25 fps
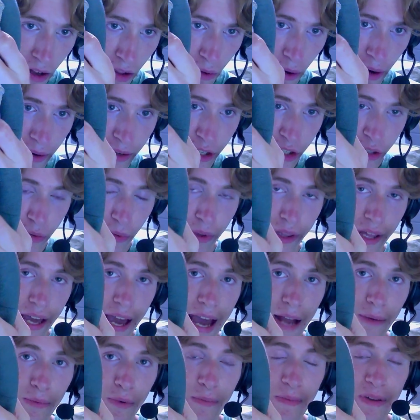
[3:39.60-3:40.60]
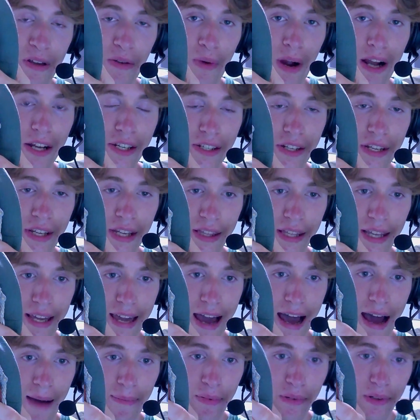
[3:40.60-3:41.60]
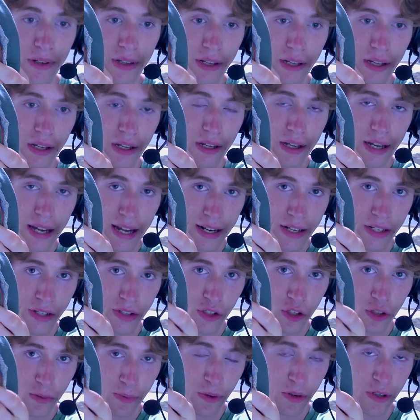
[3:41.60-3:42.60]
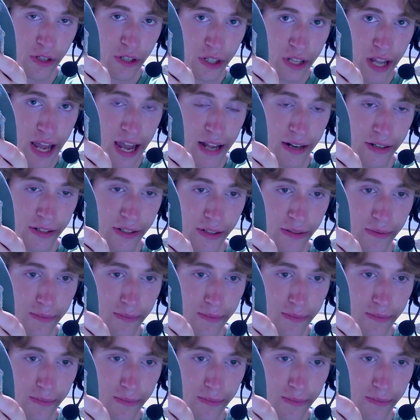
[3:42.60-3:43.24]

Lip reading: around just where the head would be resting in the cap, it is super stained.